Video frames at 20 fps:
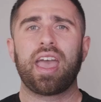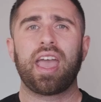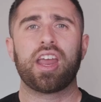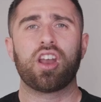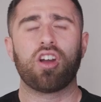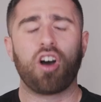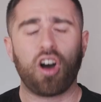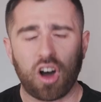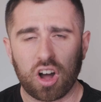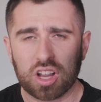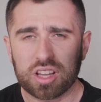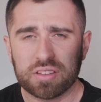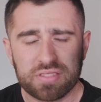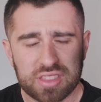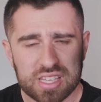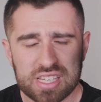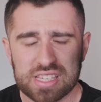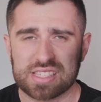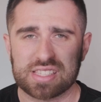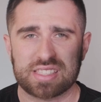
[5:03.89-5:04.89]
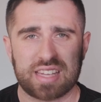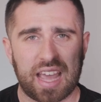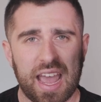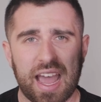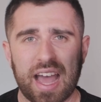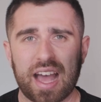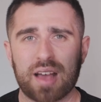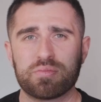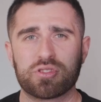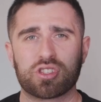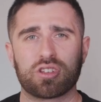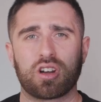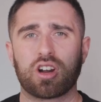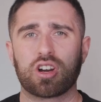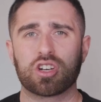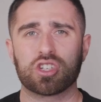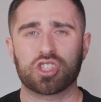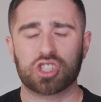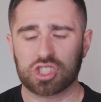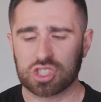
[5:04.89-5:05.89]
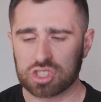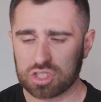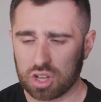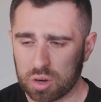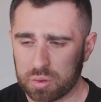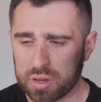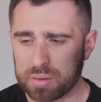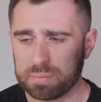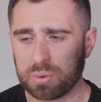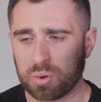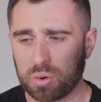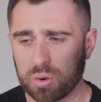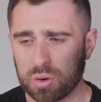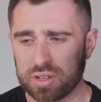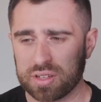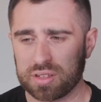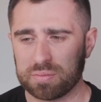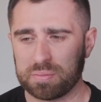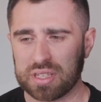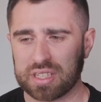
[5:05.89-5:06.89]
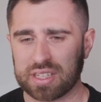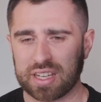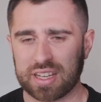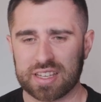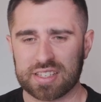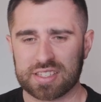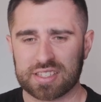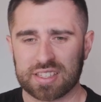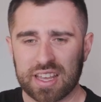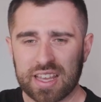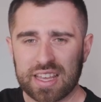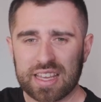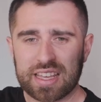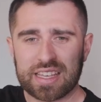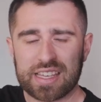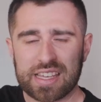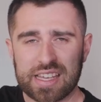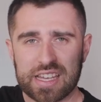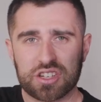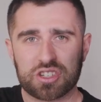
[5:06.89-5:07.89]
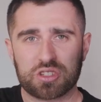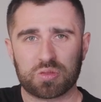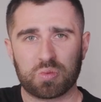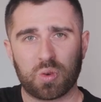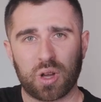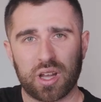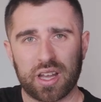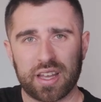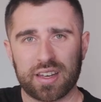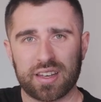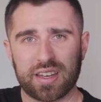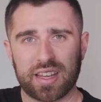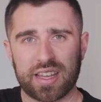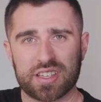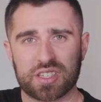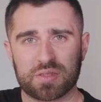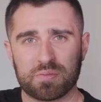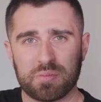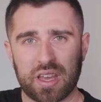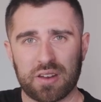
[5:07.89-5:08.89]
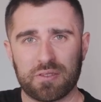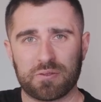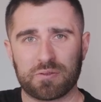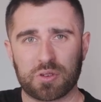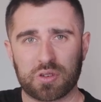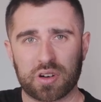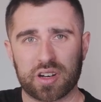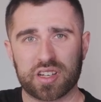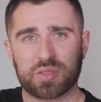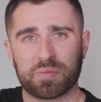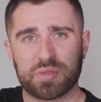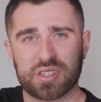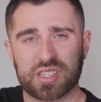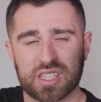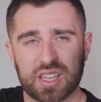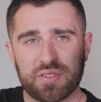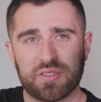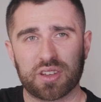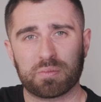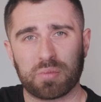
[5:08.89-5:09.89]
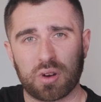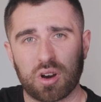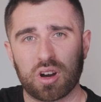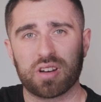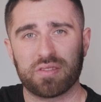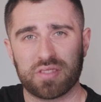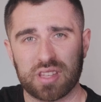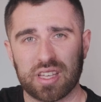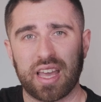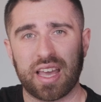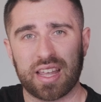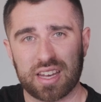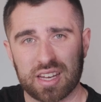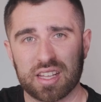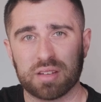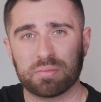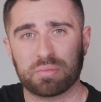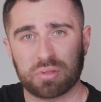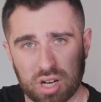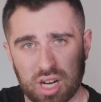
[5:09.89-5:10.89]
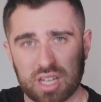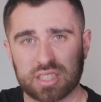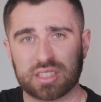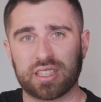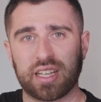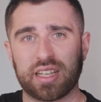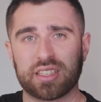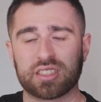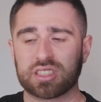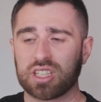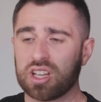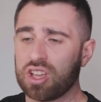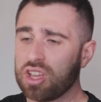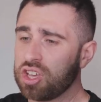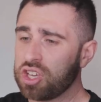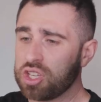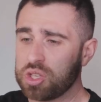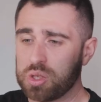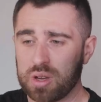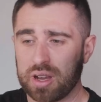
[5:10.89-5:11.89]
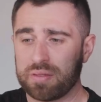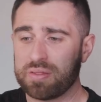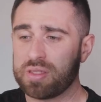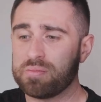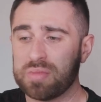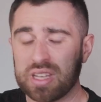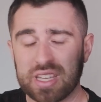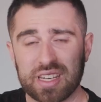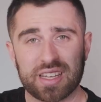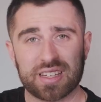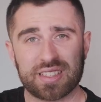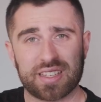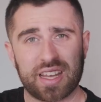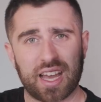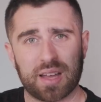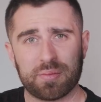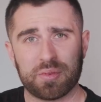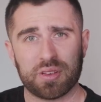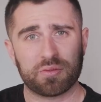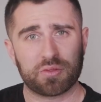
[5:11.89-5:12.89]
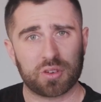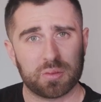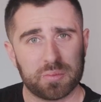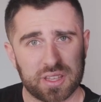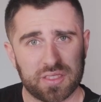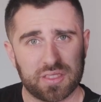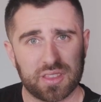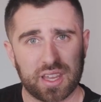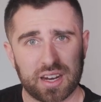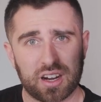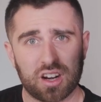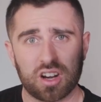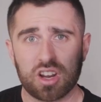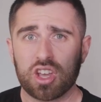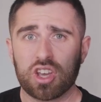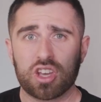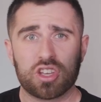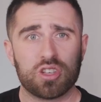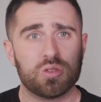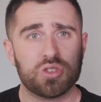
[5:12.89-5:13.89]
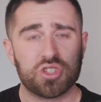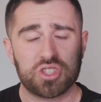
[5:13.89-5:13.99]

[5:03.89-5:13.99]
And all of these tabs are so important because each one is meant for a specific part of the editing process. You have the media tab, and from in there, you